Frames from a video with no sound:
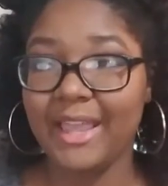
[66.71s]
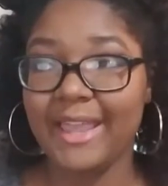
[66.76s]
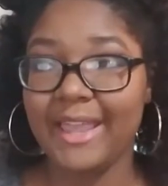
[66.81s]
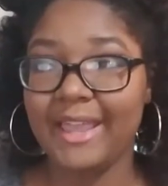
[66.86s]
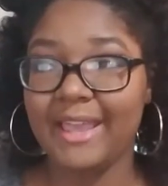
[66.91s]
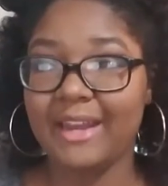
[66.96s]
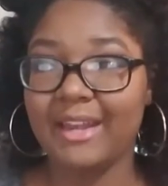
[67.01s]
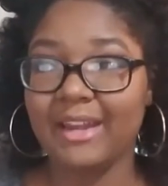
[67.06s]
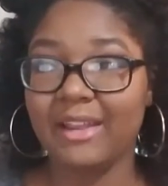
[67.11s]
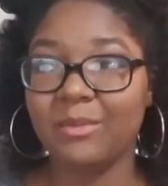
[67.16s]

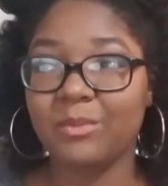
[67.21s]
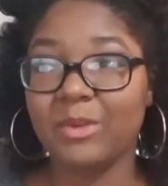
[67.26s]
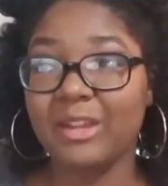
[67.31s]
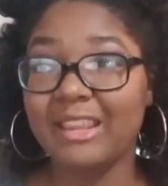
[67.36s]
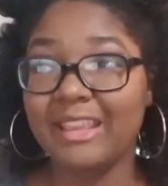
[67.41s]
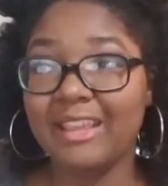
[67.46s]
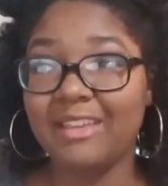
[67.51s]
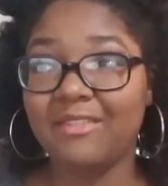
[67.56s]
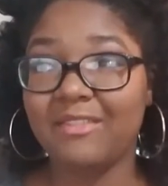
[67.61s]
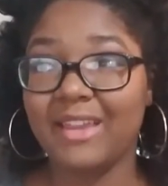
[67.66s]
and it
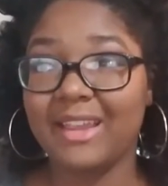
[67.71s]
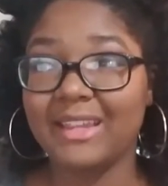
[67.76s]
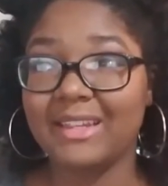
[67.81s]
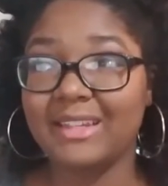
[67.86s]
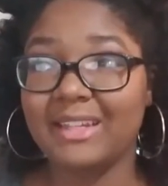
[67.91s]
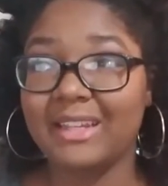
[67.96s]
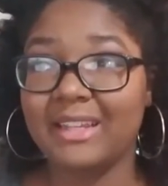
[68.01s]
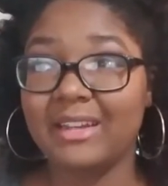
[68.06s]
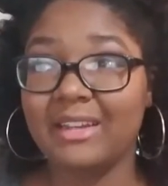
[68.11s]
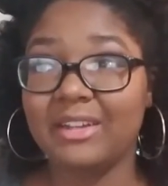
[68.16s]
really
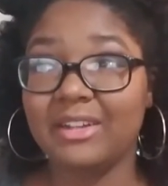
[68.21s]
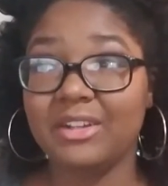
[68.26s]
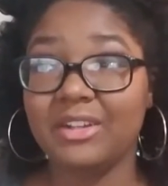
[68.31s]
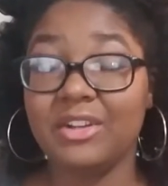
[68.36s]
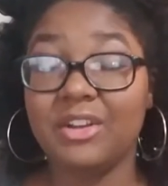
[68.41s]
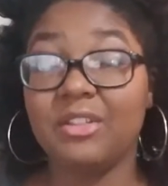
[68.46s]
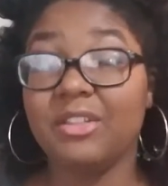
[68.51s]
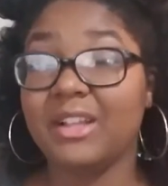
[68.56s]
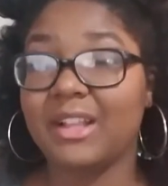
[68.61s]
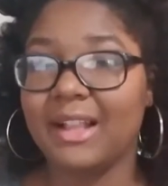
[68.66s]
affected
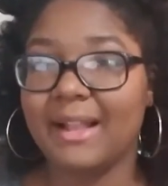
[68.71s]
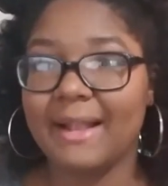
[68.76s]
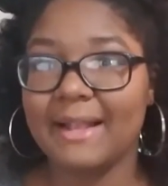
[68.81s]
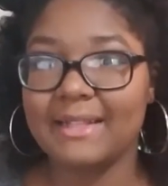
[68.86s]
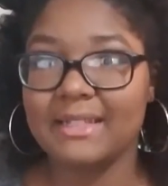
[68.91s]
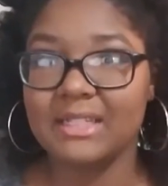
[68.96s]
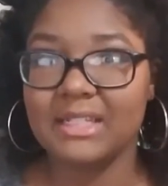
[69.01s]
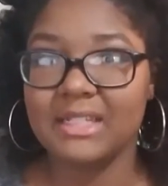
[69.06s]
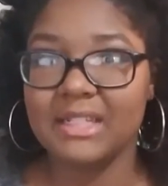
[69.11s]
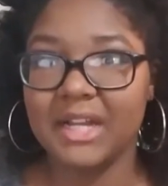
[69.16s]
the
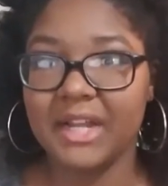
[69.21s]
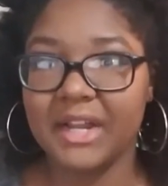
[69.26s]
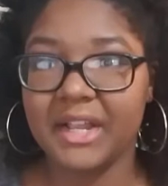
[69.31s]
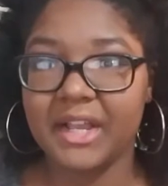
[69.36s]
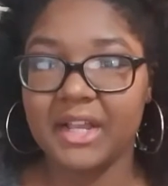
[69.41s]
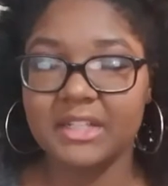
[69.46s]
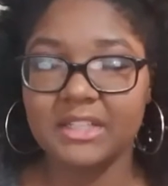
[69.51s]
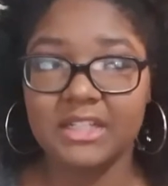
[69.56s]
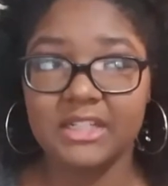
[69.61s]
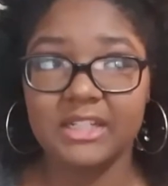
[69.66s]
classes that I
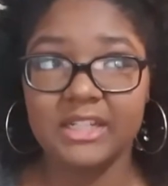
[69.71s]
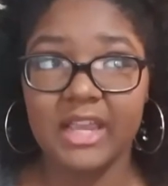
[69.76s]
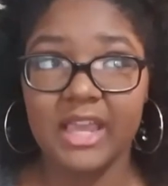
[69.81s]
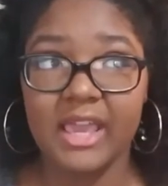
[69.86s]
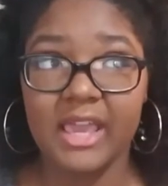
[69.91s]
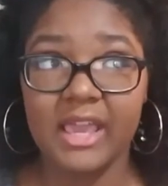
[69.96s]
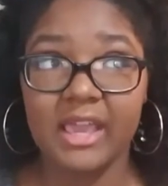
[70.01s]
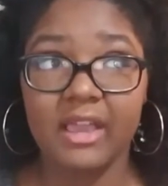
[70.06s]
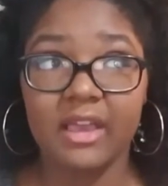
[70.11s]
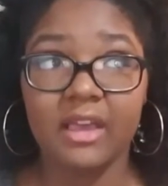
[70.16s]
got to
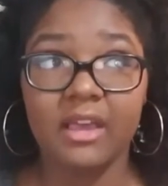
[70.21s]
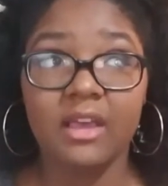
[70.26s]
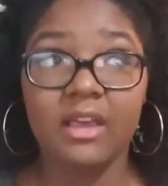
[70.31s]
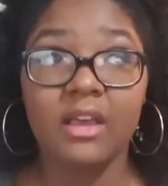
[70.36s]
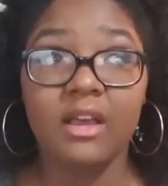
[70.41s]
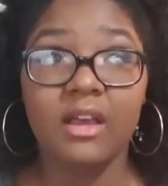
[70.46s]
take,